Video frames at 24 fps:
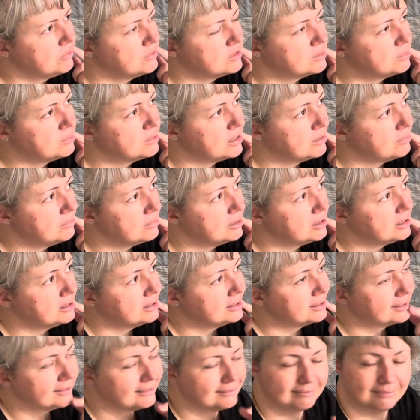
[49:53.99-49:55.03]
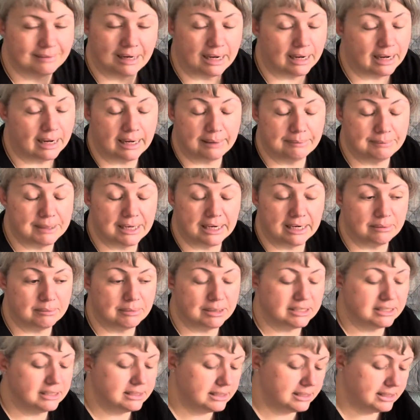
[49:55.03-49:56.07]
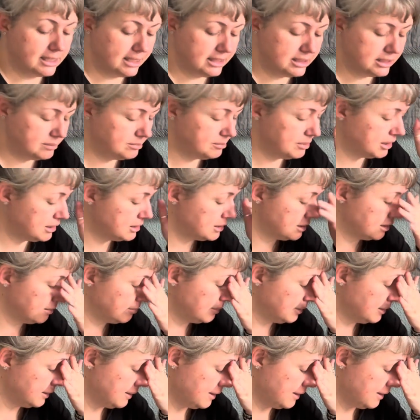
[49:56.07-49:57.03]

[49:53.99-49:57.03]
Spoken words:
September, getting my dates mixed up.